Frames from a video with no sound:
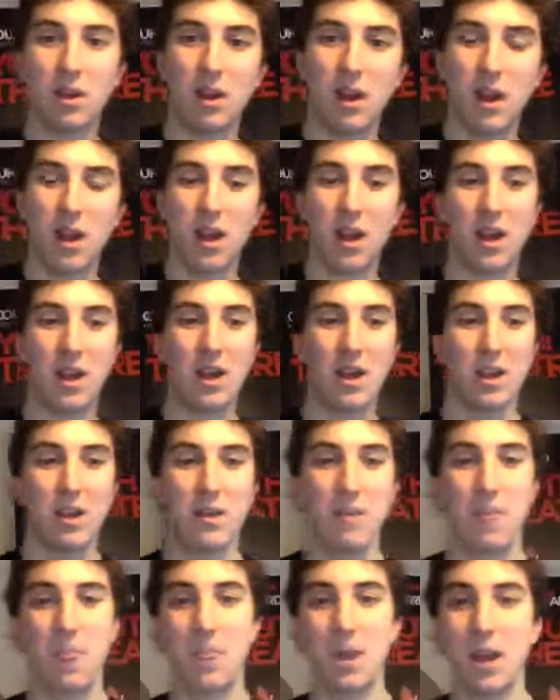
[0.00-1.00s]

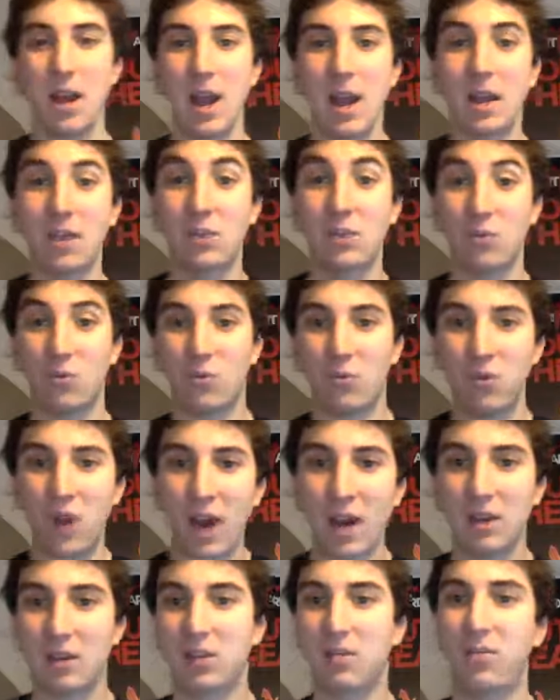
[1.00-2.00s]
as
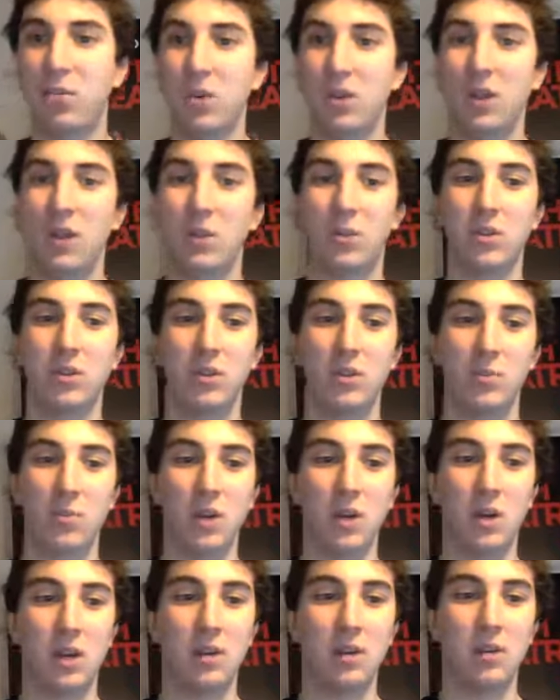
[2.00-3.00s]
rags of what they once
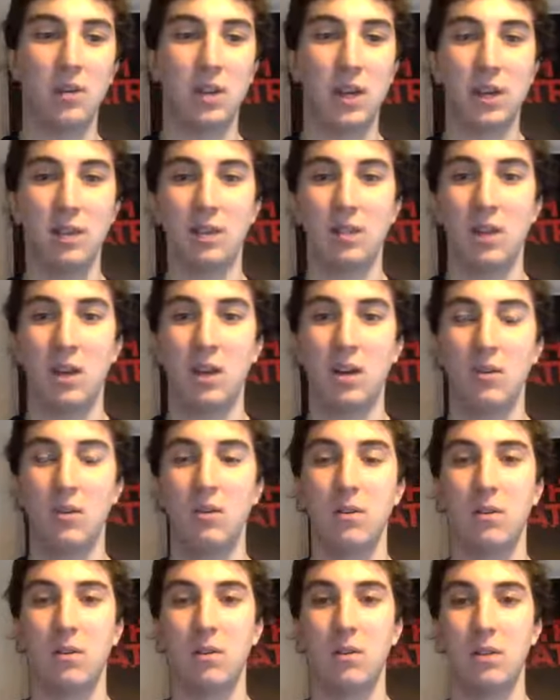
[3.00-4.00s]
were? That's how
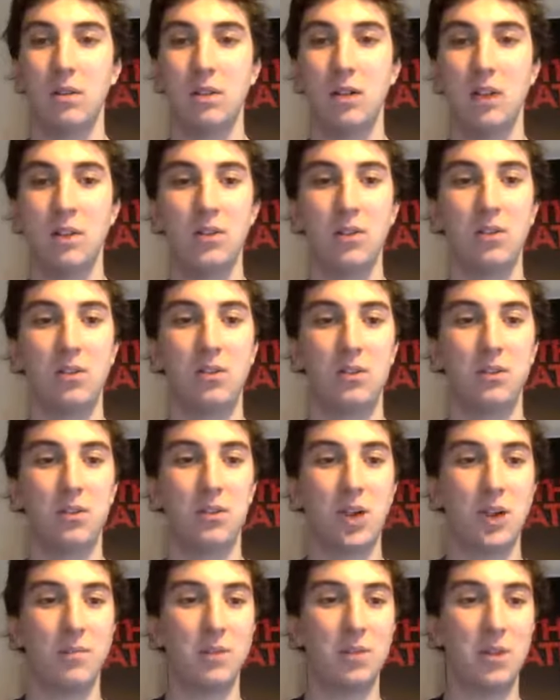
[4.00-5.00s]
Ted Hughes
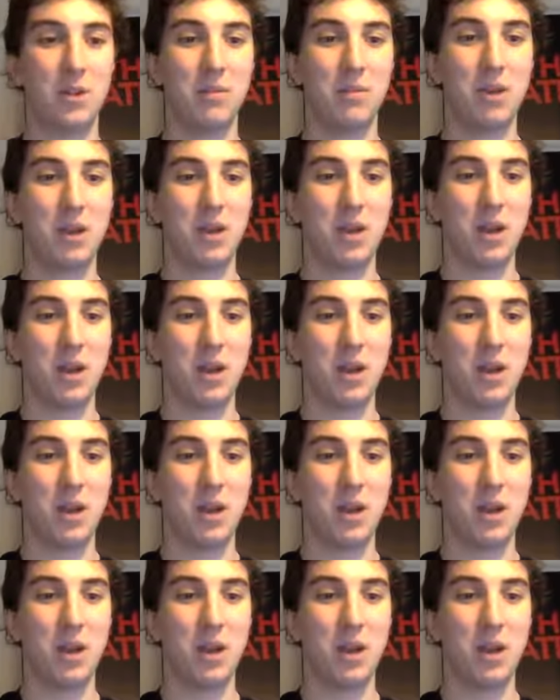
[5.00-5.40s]
describes them.